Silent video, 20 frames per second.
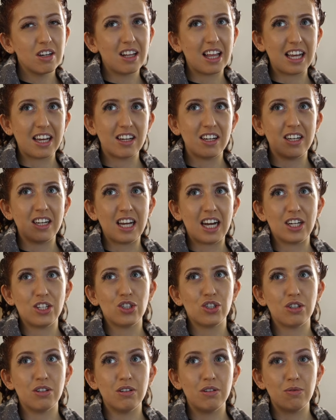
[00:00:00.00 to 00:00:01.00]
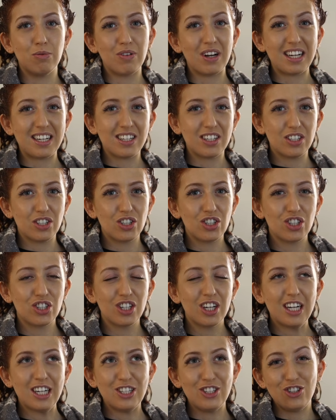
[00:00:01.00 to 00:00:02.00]
like a natural reddish
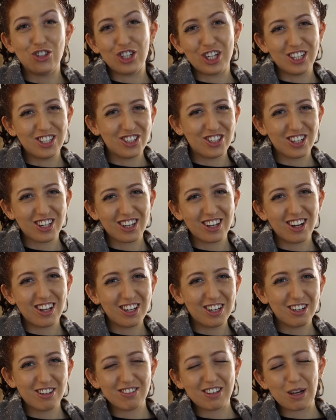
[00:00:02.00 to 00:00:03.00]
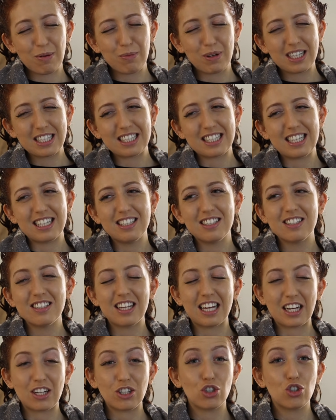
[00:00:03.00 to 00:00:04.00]
ginger color, if that makes sense,
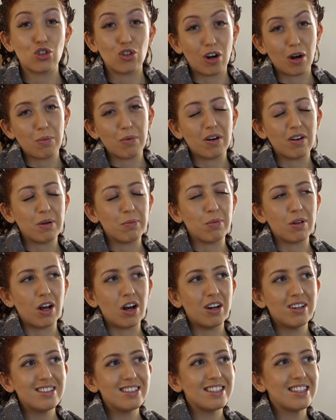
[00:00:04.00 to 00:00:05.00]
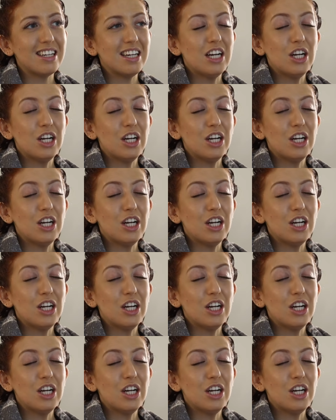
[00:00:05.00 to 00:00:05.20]
like a strawberry blonde.